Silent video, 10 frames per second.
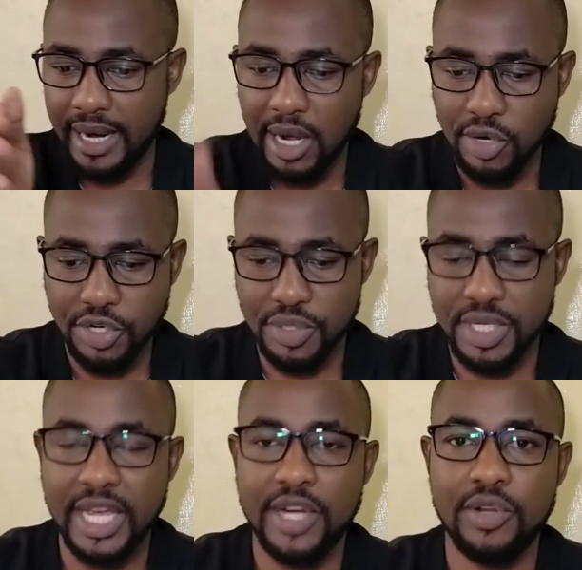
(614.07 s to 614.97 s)
How do you
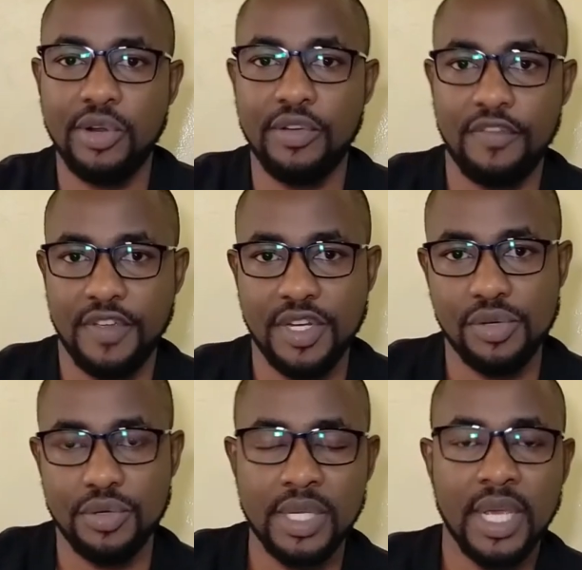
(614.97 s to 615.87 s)
schedule your
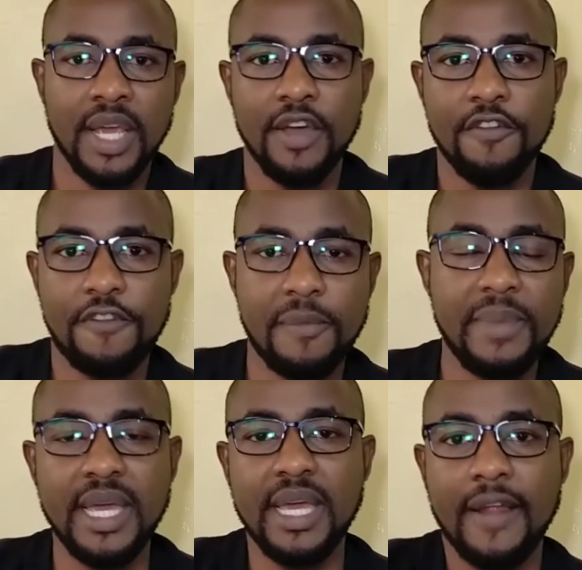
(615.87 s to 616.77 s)
videos? For
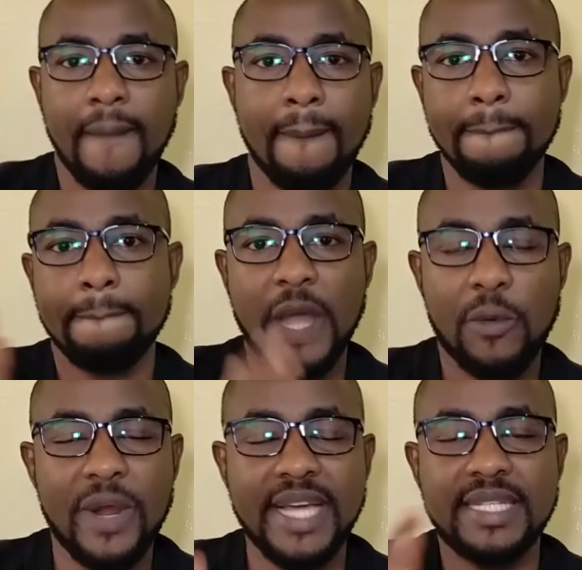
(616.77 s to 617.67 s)
me,
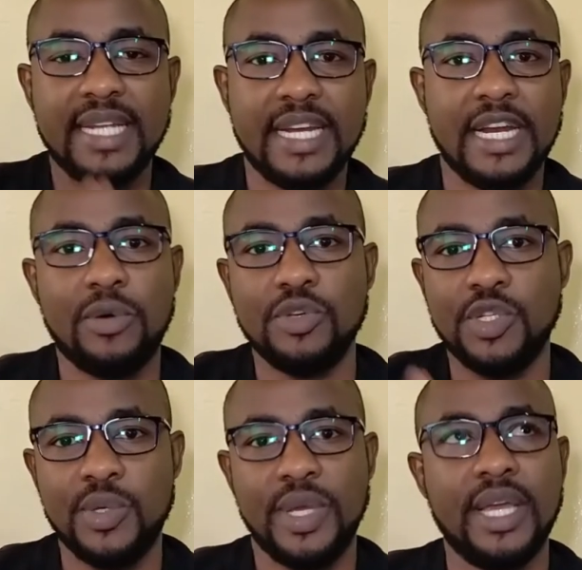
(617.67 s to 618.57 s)
when I started, I
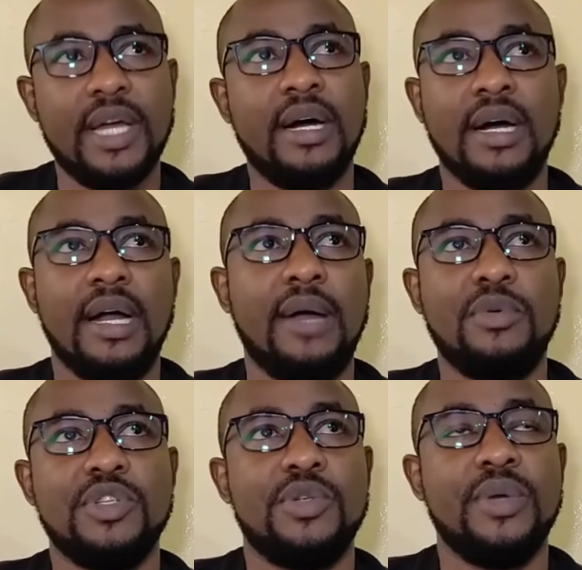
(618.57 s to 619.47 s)
was doing
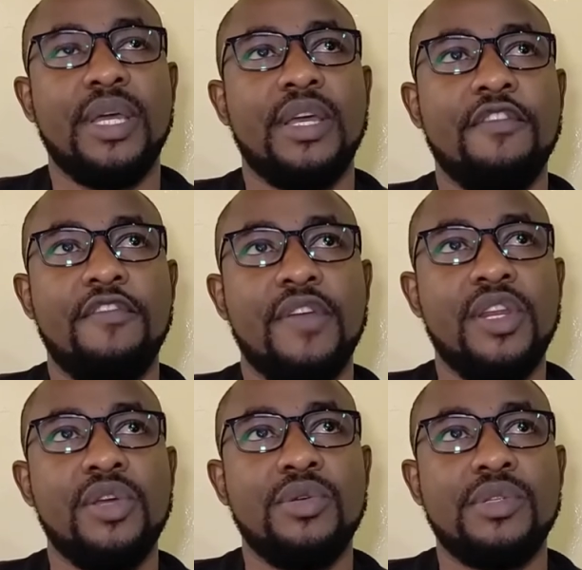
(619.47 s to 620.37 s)

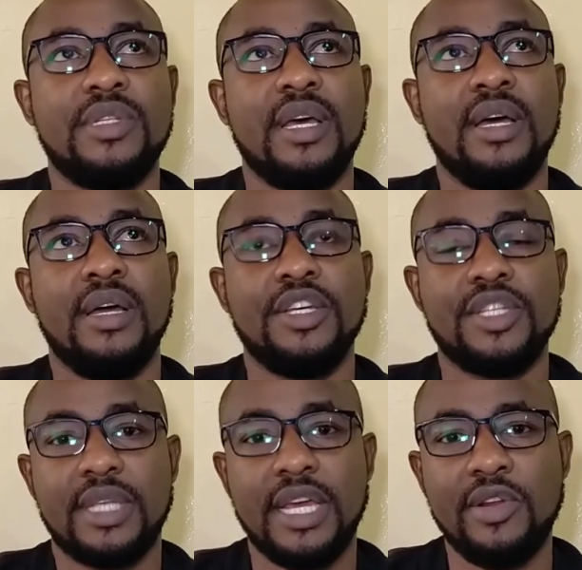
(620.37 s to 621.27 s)
videos,
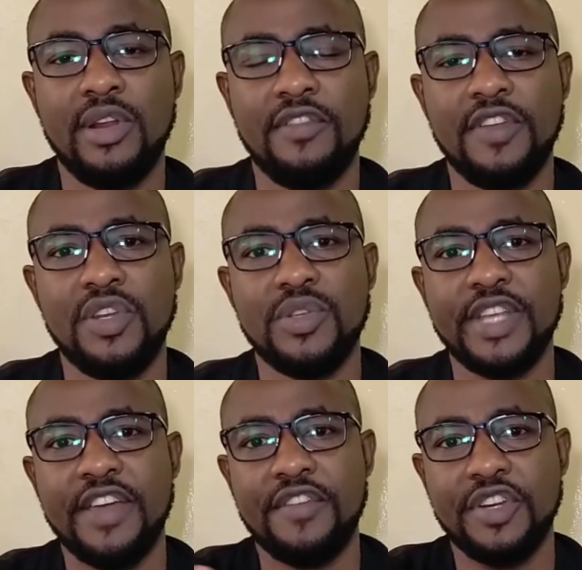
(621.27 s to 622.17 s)
scheduling
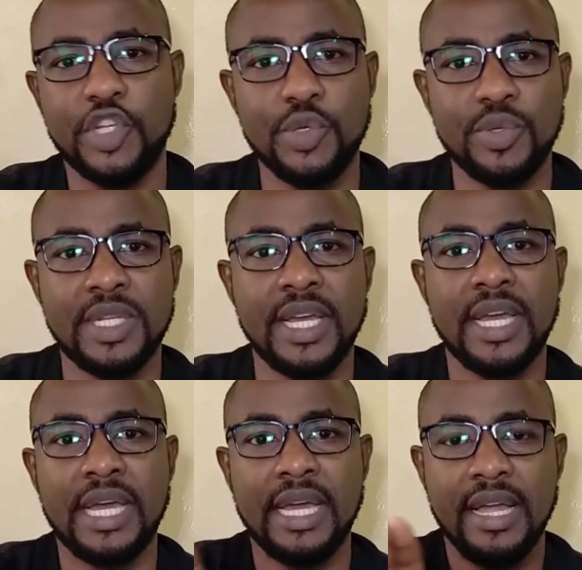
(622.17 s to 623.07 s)
videos every
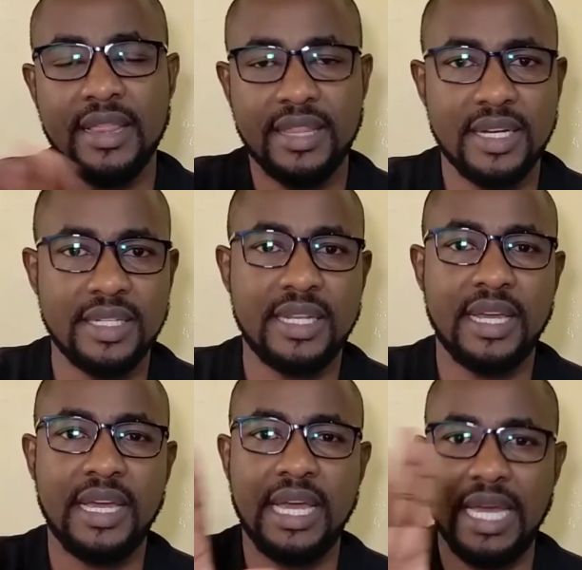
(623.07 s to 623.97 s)
Tuesday,
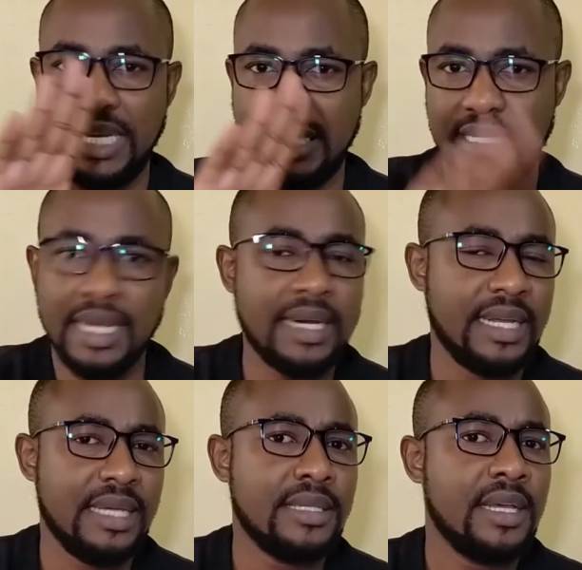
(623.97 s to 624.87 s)
Thursday, and
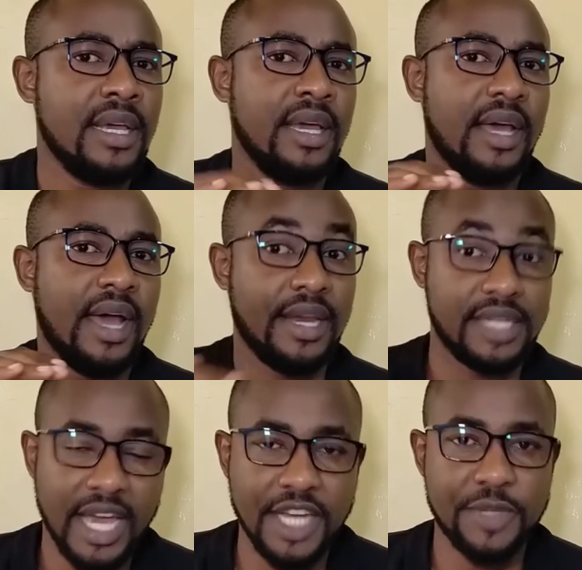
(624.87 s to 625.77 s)
Sundays
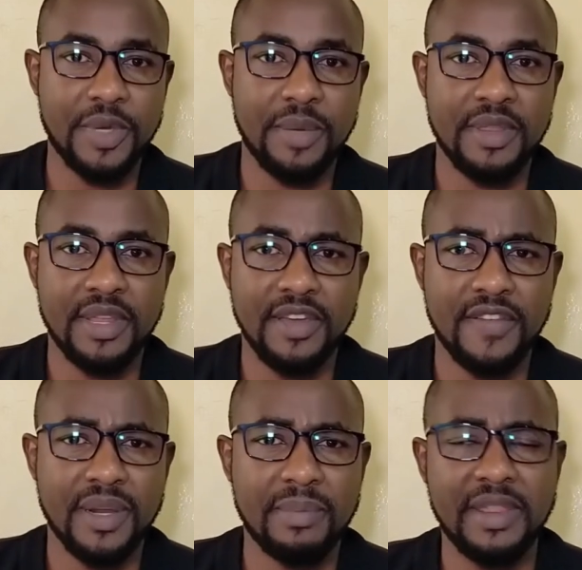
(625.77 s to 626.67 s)
at 8 p.m. in the
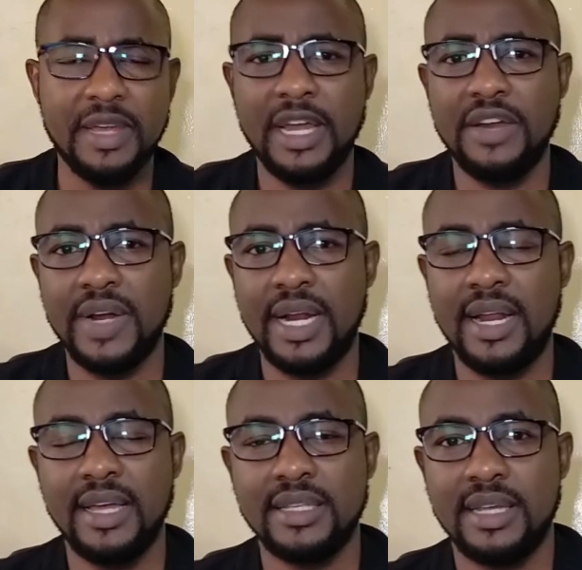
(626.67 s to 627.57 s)
evening. But then I
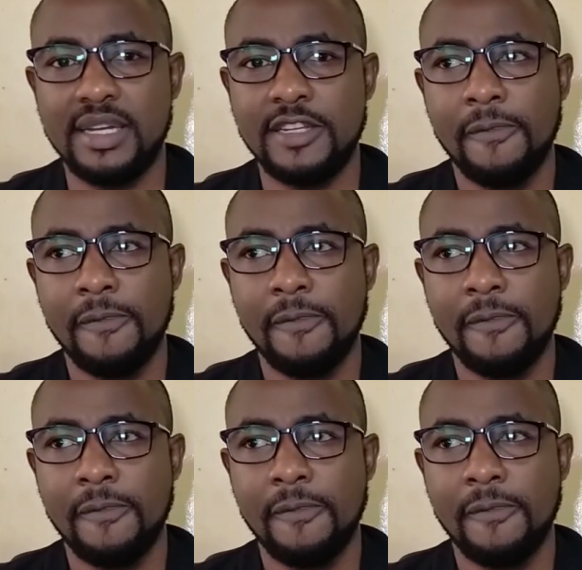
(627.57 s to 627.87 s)
realized that